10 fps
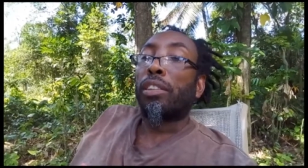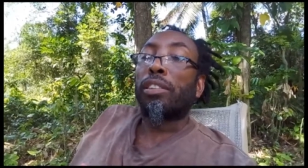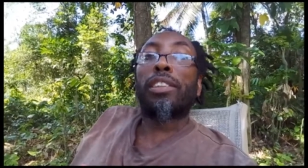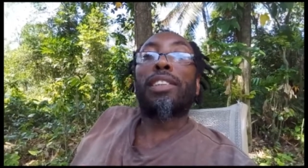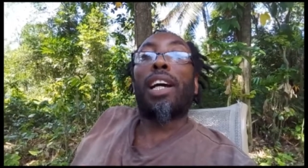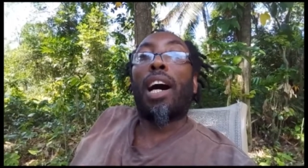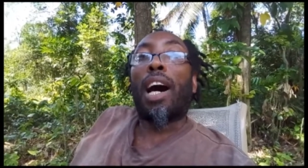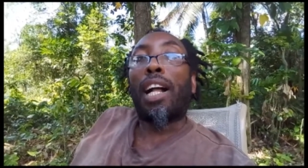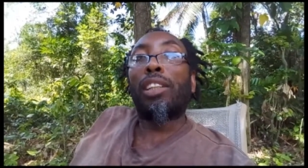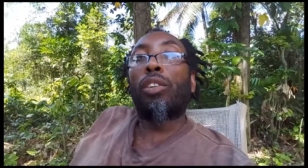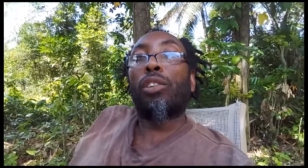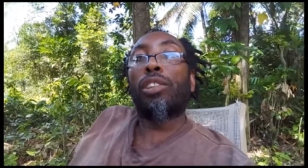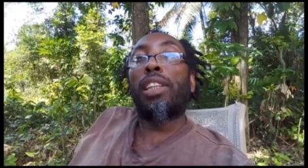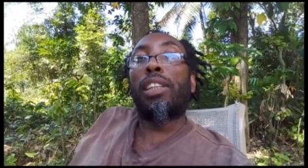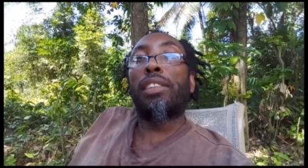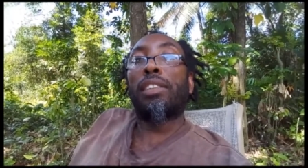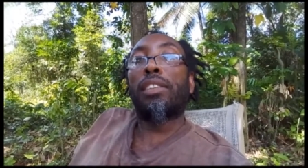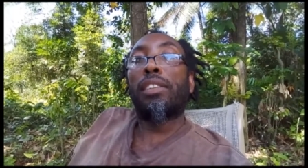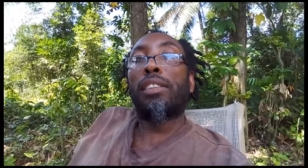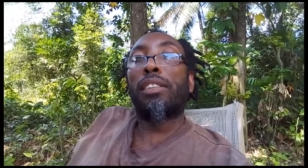So you see all those things,
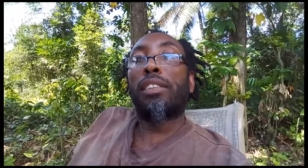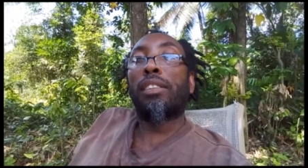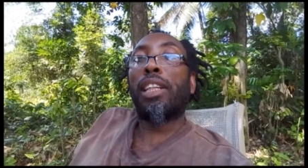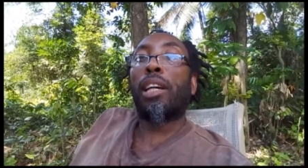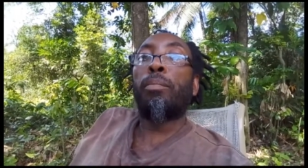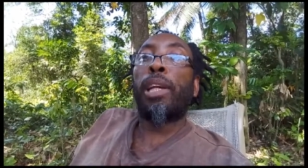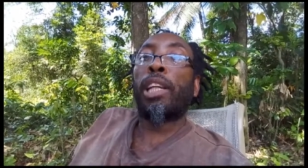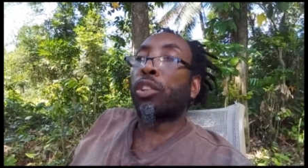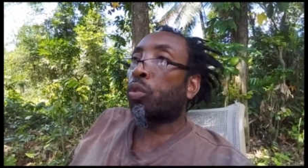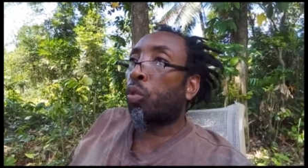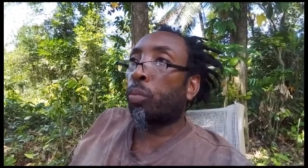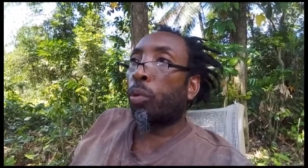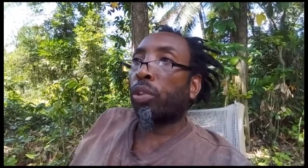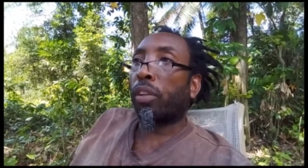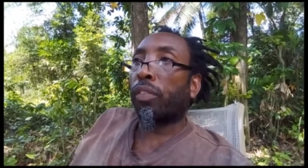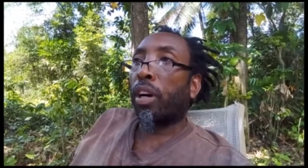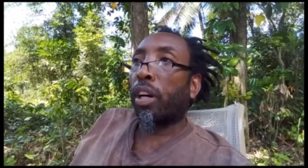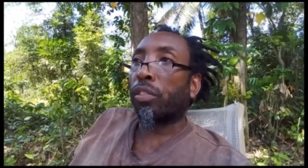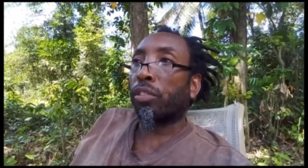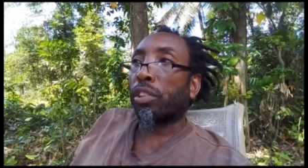you can make soup out of
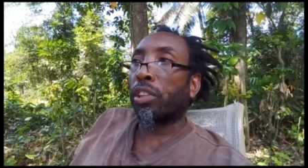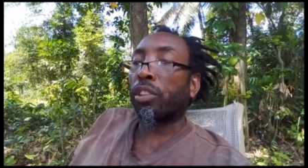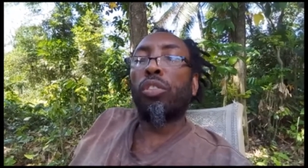all those things.